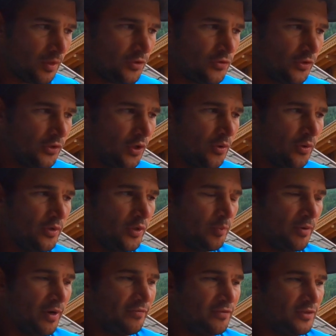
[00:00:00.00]
So you go into your
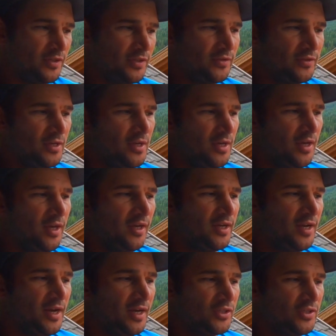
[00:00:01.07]
preferences and
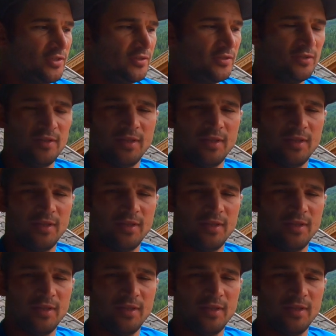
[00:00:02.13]
connections.